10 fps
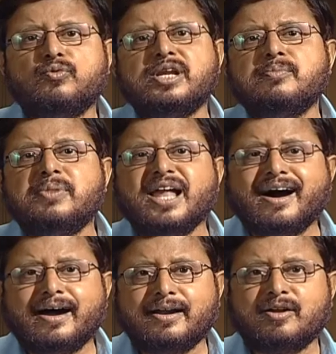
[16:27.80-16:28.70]
will
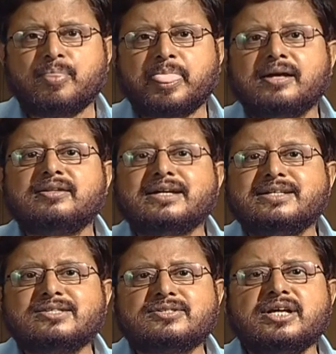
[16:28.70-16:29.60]
blur the
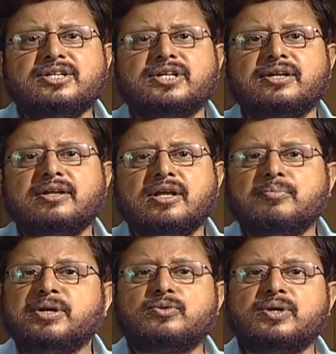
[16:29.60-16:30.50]
distinction
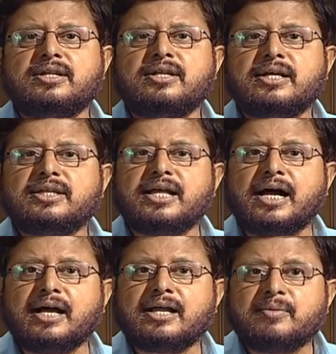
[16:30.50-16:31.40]
between
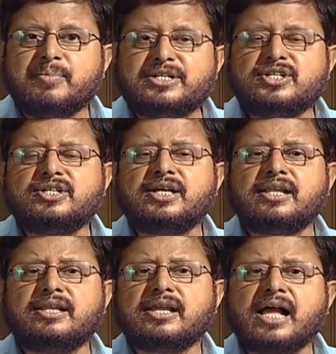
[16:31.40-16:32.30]
the
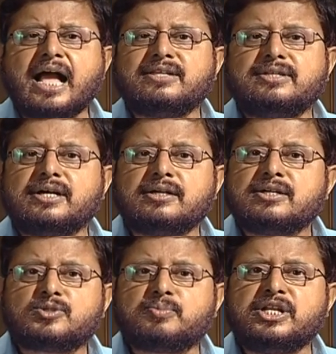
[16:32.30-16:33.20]
material and the
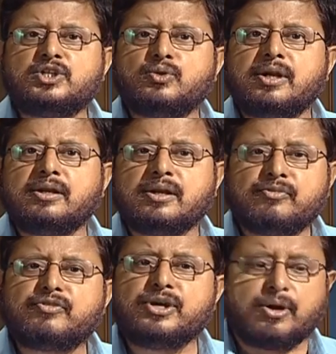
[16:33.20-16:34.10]
spiritual
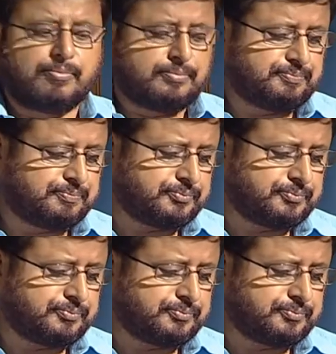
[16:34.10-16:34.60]
freedom.